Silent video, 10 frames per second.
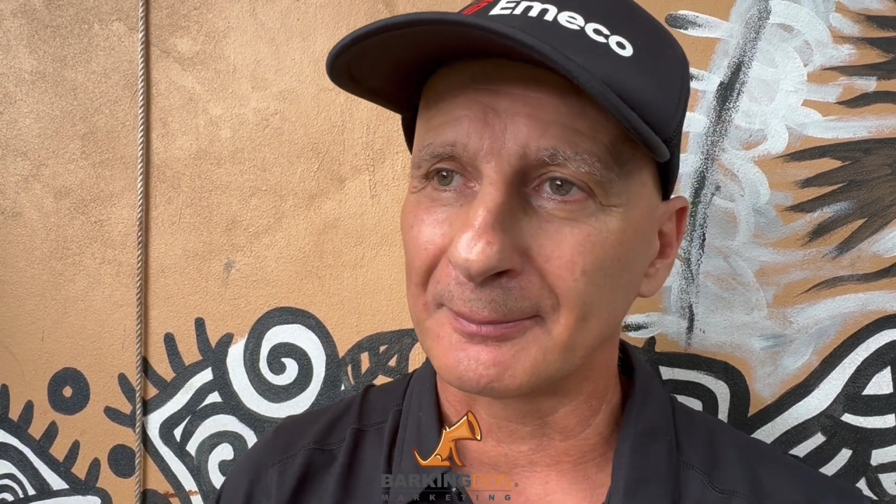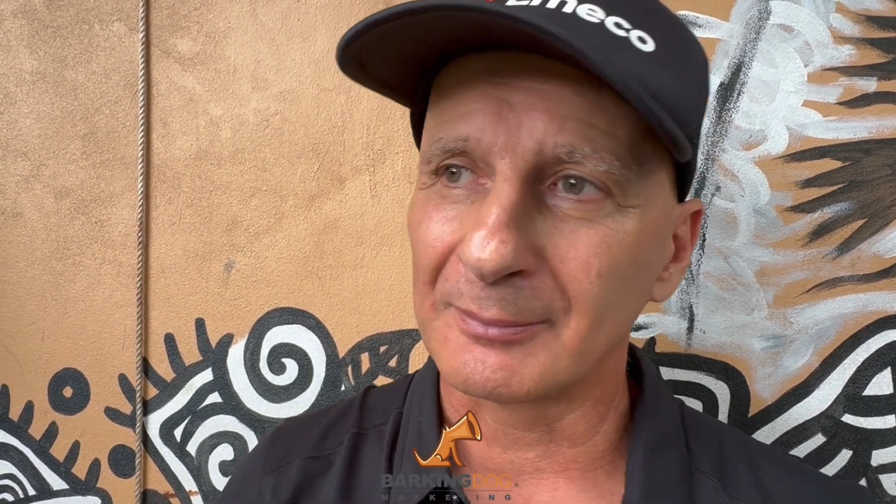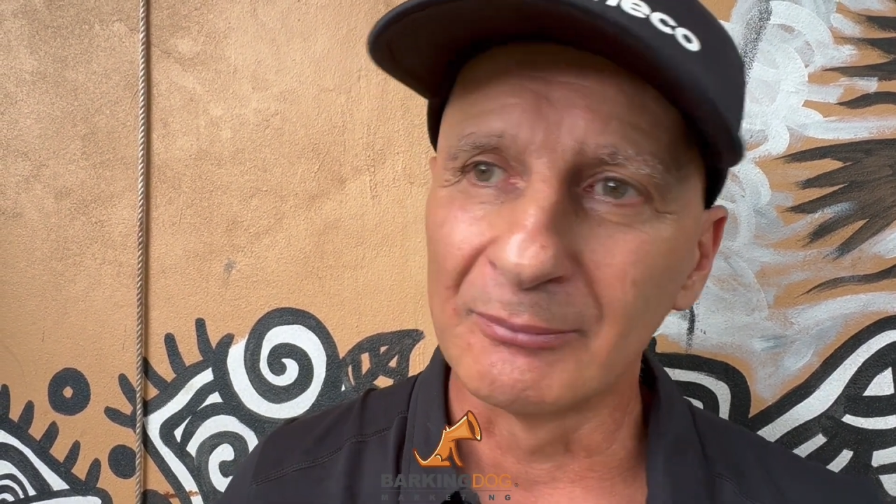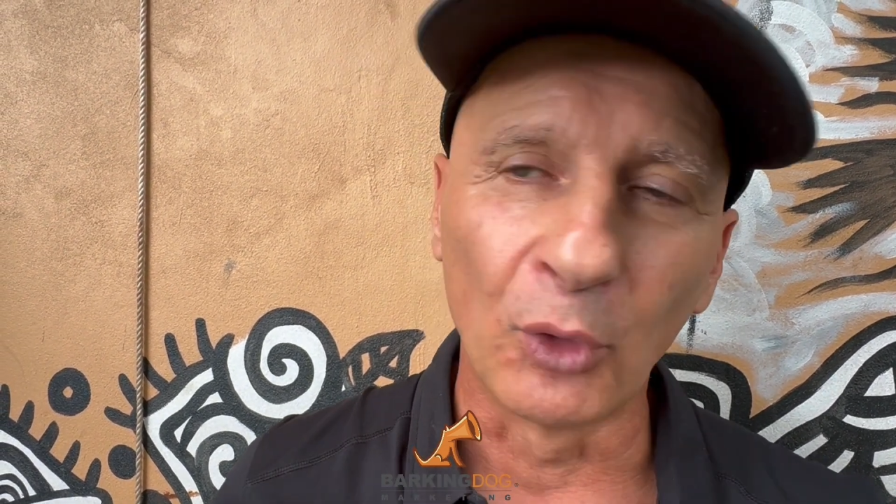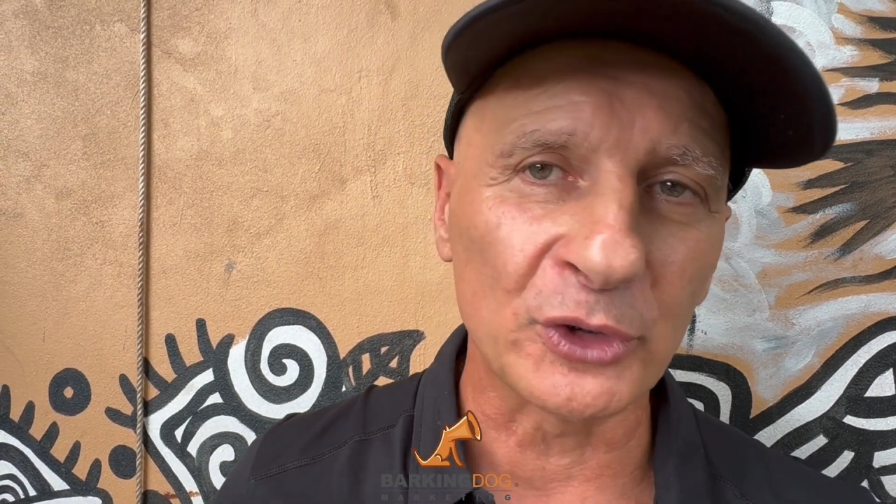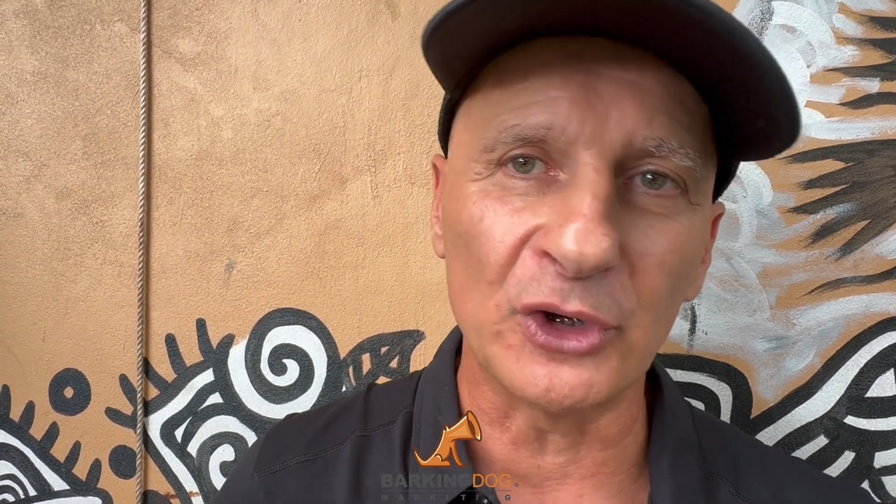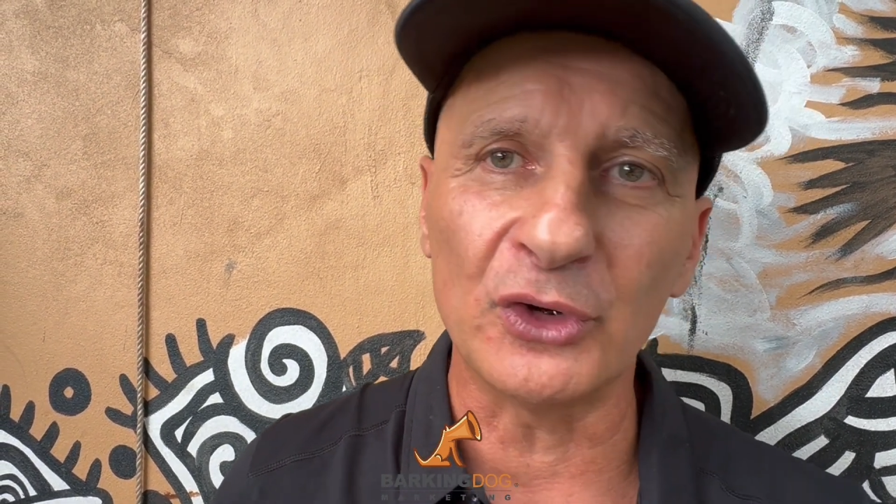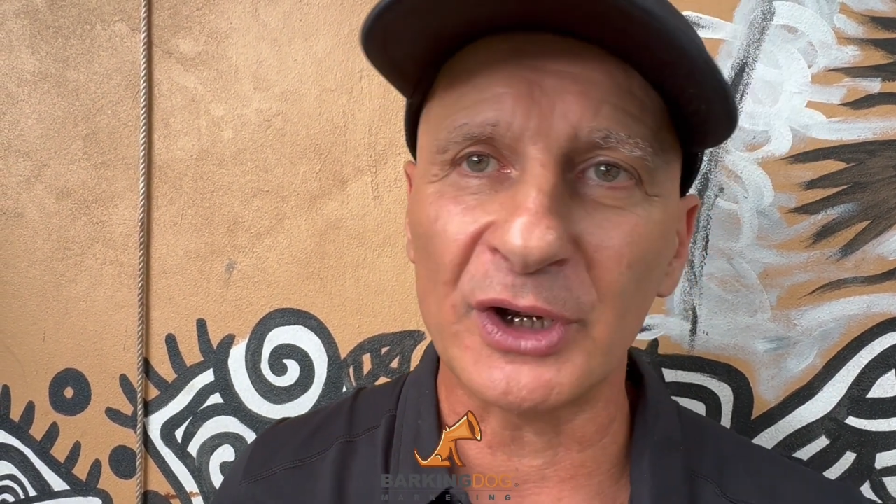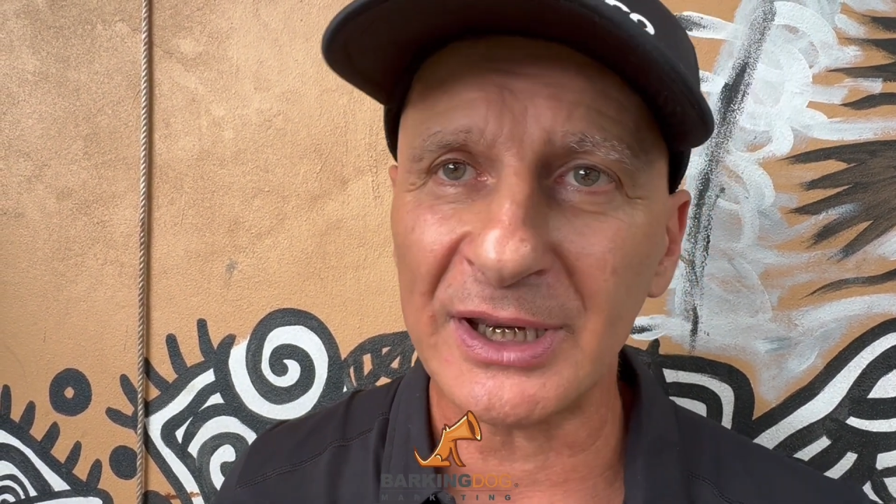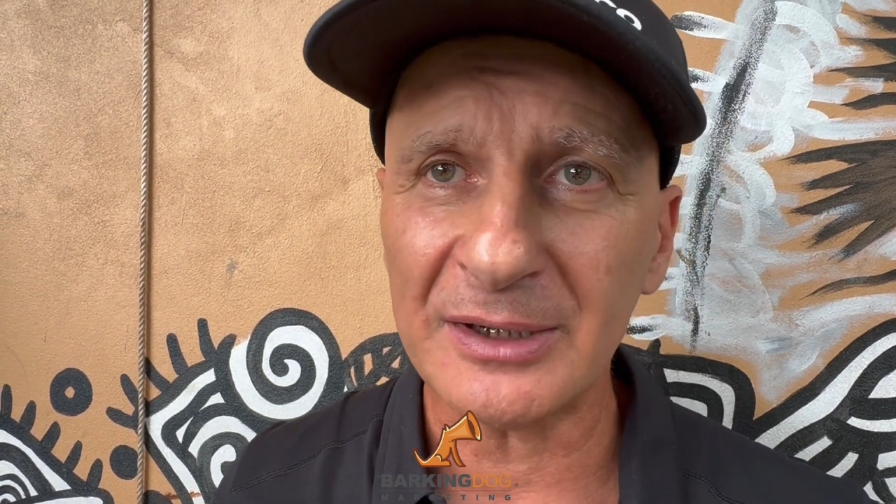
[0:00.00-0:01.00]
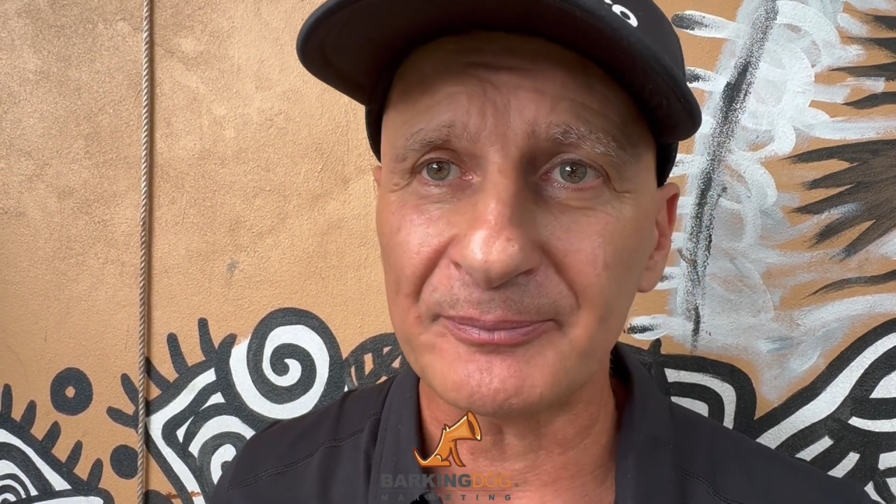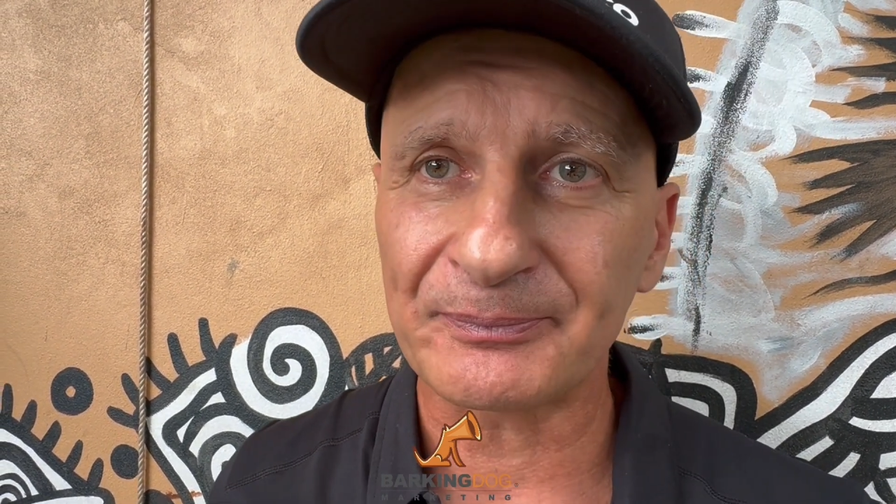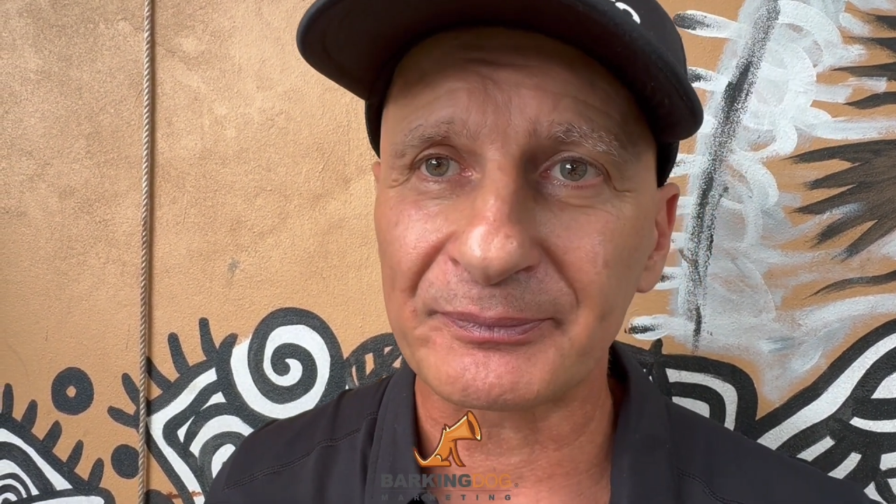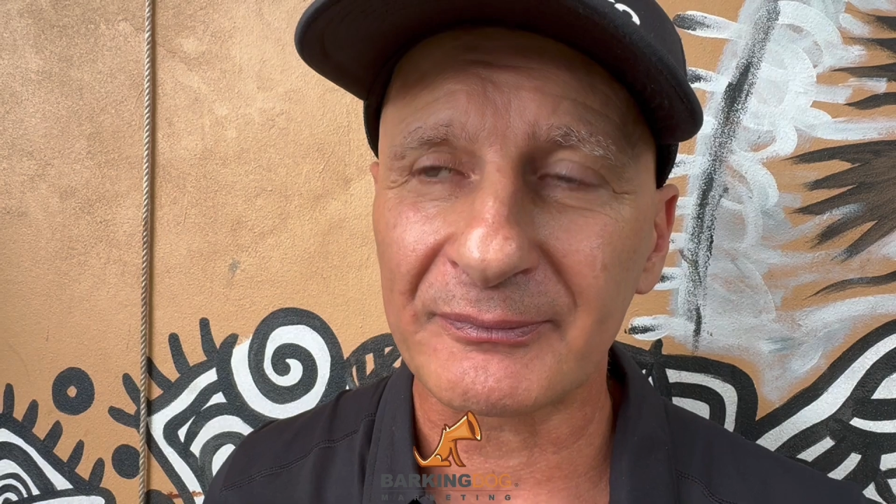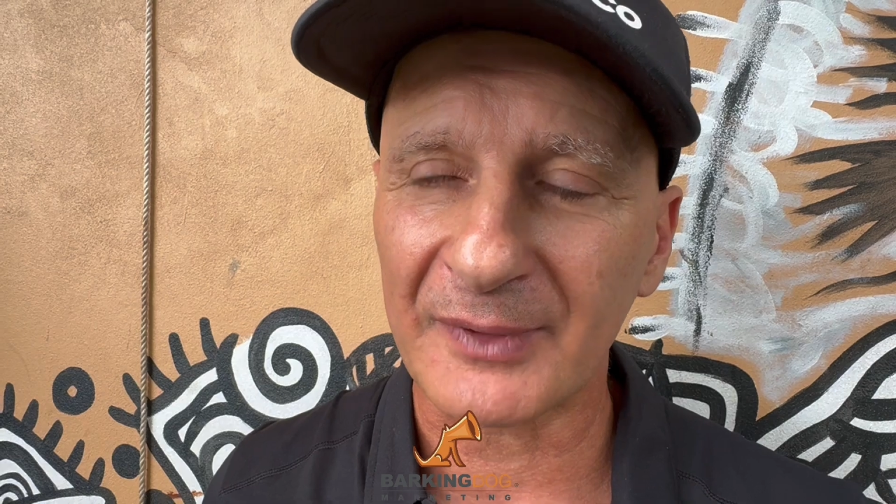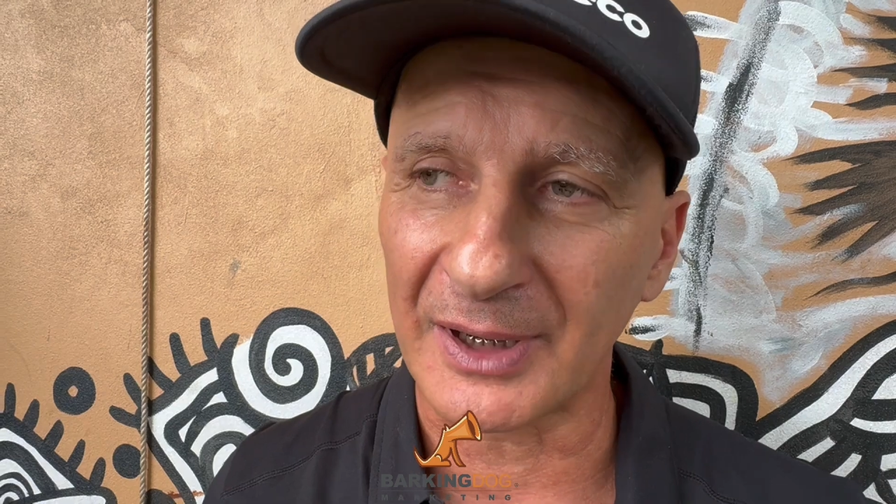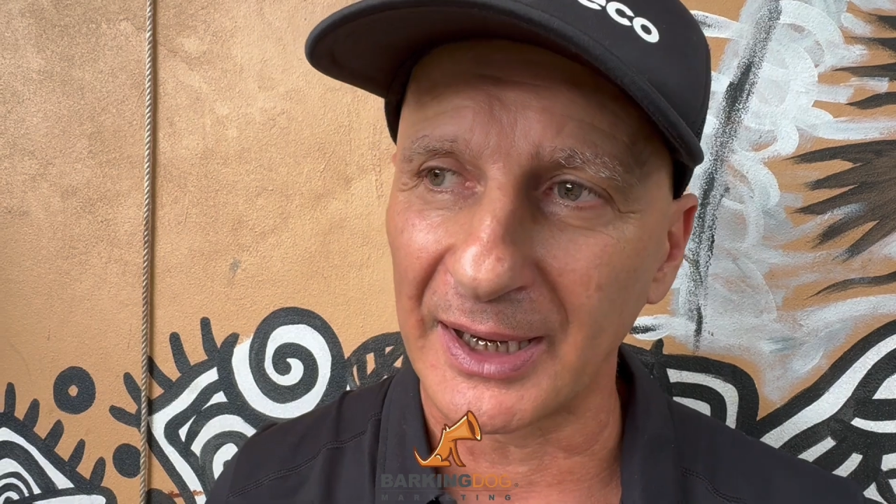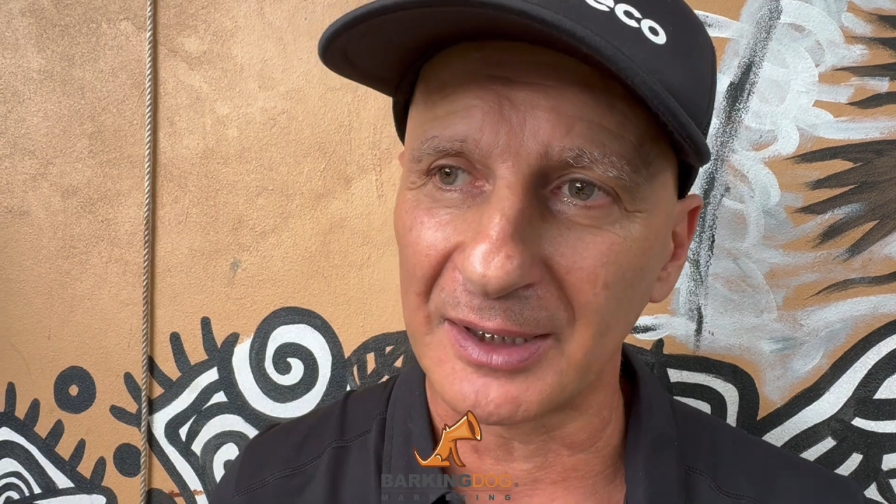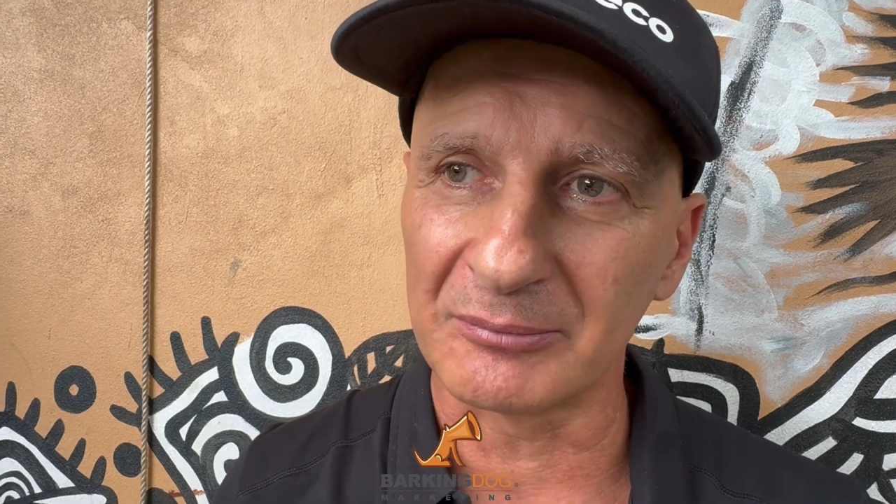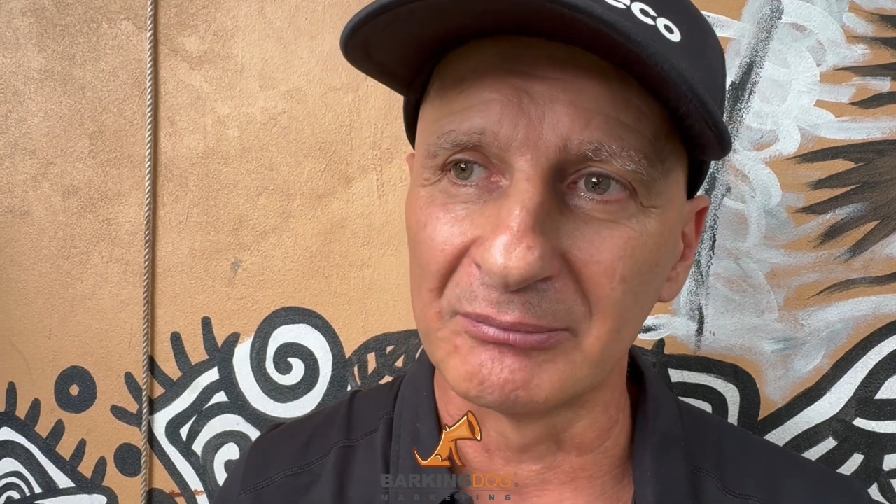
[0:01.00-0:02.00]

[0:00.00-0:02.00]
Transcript: more unity and